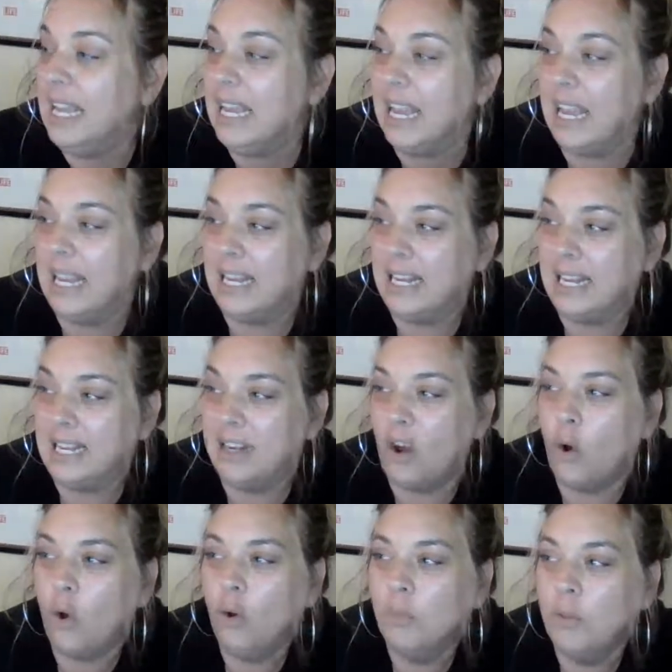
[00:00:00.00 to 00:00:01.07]
And it
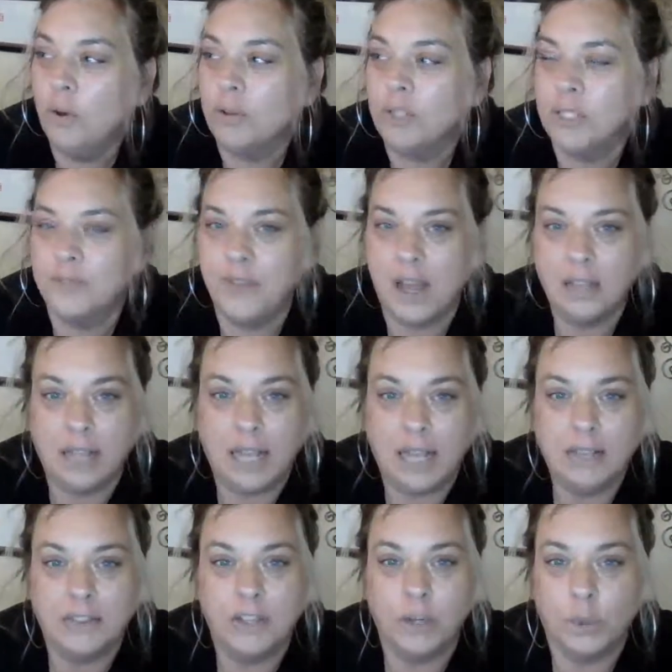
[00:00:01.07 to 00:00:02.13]
almost felt
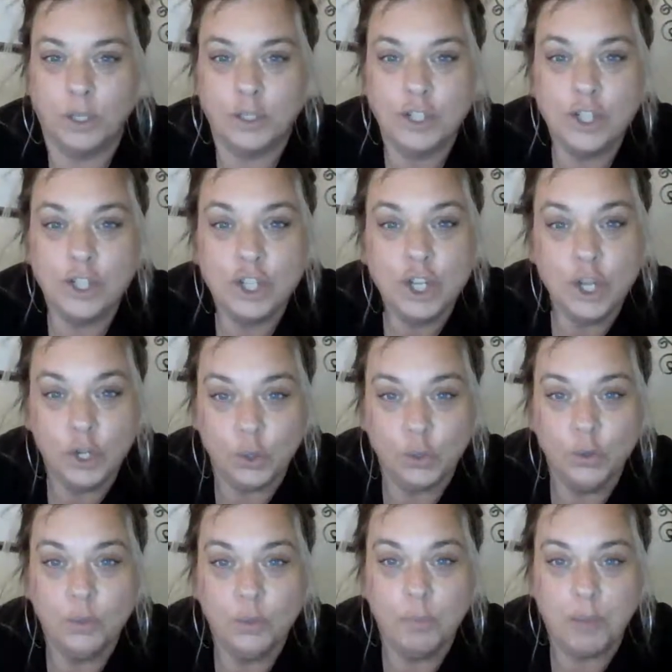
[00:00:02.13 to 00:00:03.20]
like there were
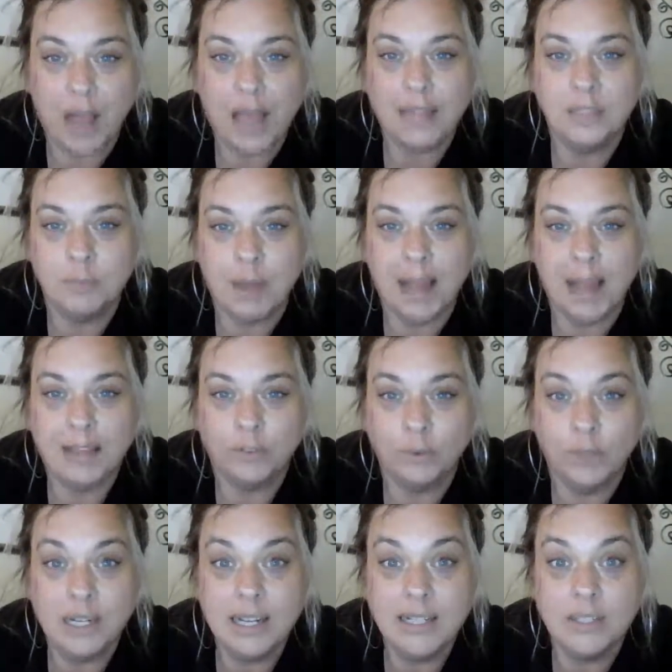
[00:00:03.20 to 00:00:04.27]
2 back-to-back
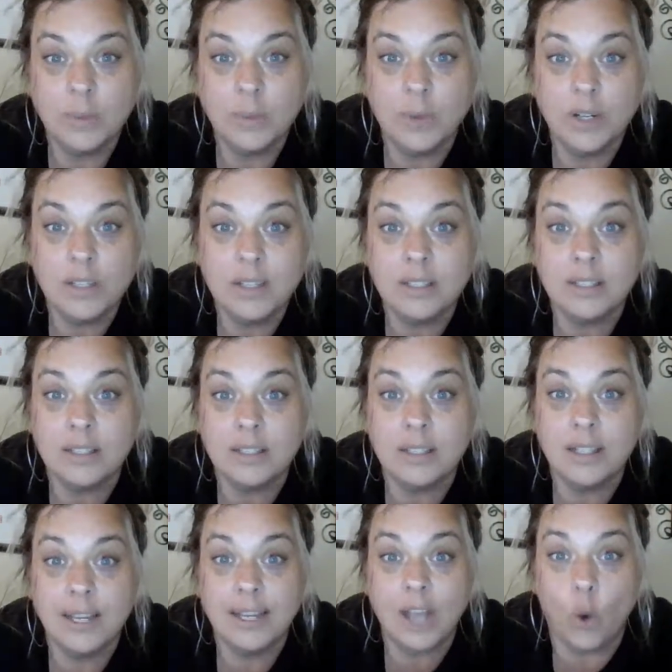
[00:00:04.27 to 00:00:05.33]
readings where it's just
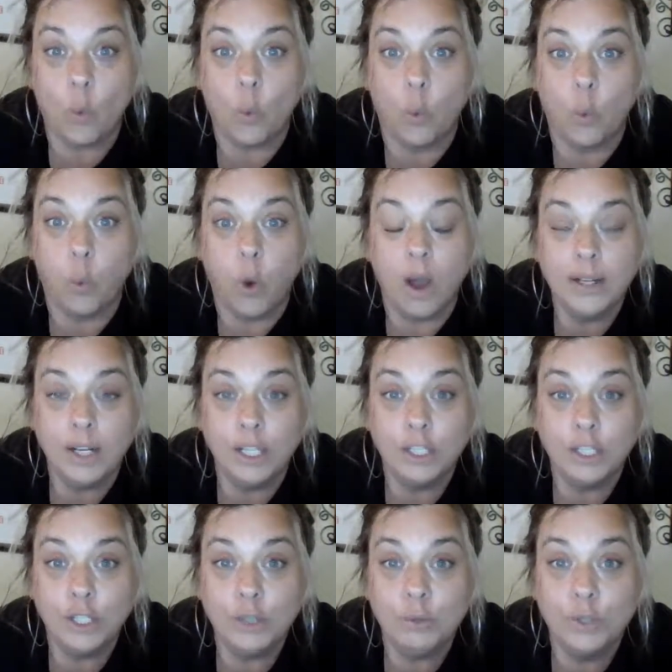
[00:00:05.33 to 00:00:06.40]
like, what are
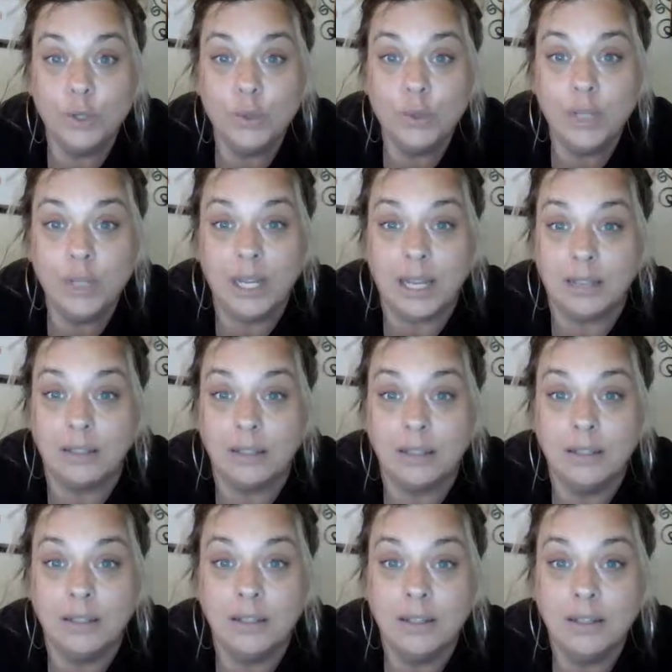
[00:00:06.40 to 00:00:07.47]
you doing?
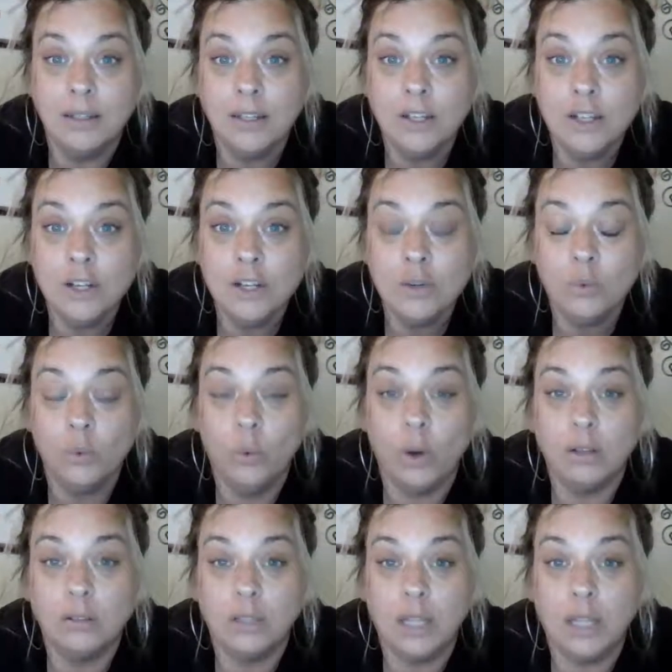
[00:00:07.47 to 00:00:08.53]

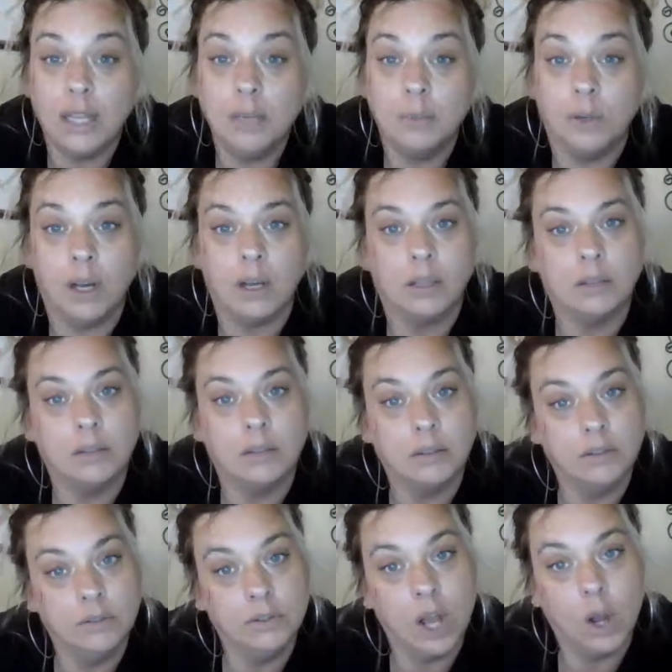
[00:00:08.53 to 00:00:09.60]
What, Libra?
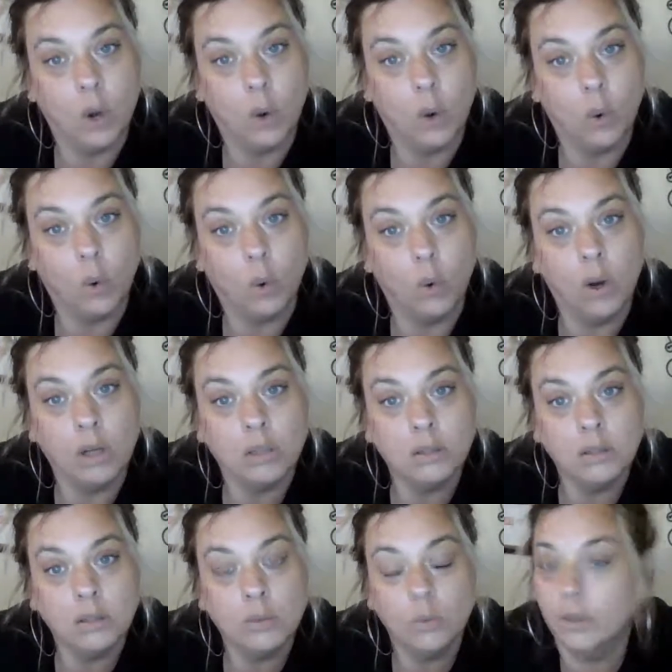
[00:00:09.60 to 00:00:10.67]
No,
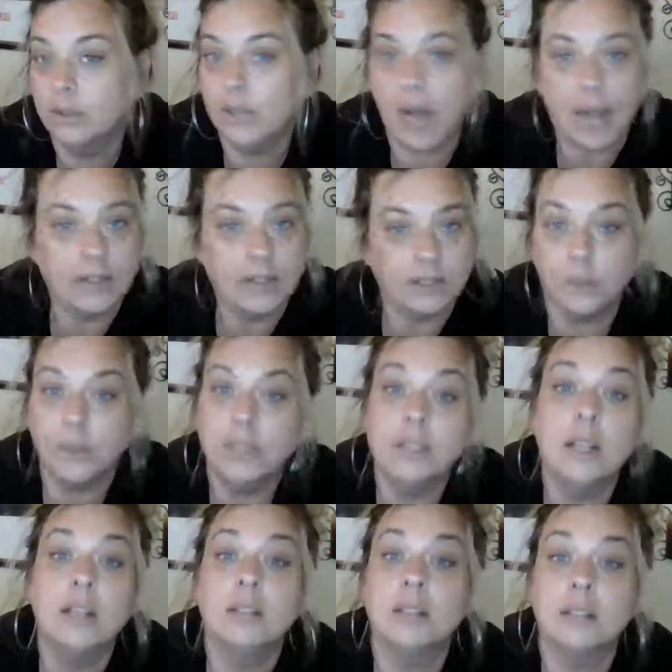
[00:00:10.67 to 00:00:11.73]
we're not doing
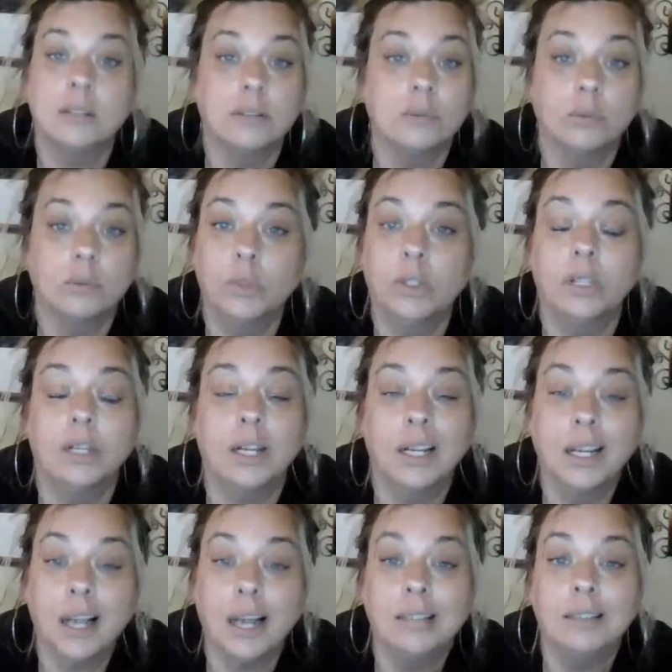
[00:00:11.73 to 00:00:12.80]
this. We're gonna
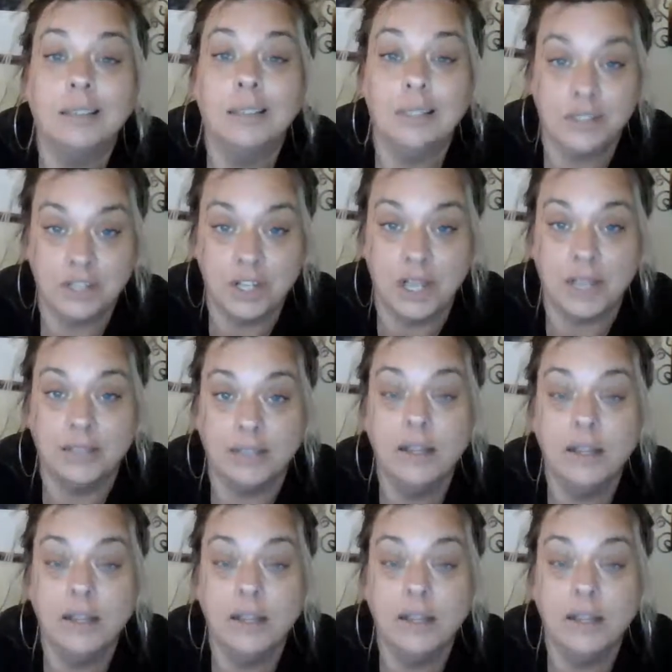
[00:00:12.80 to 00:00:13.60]
cut this shit.